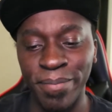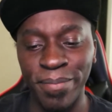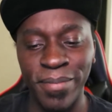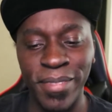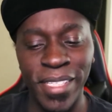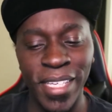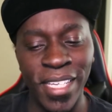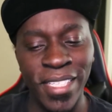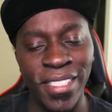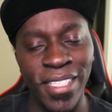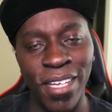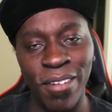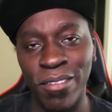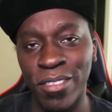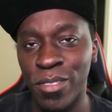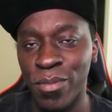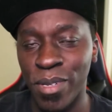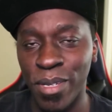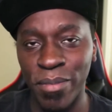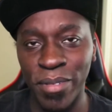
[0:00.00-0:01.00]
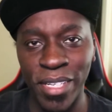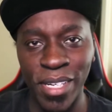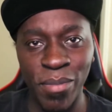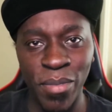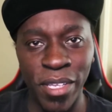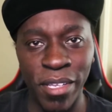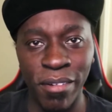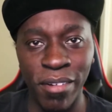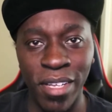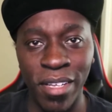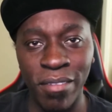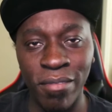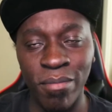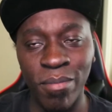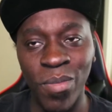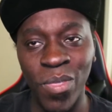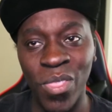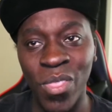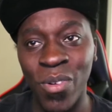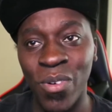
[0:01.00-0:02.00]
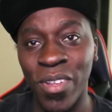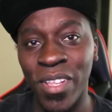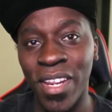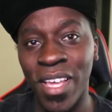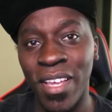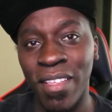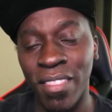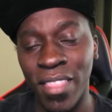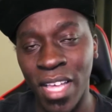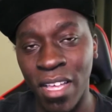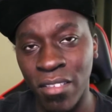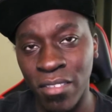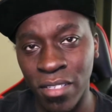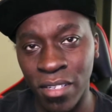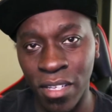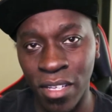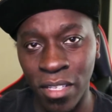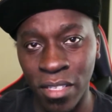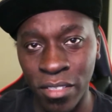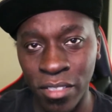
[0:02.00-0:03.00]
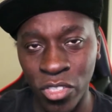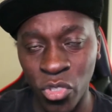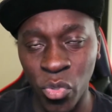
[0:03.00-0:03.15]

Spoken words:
guess that one's probably going to be around $39,000,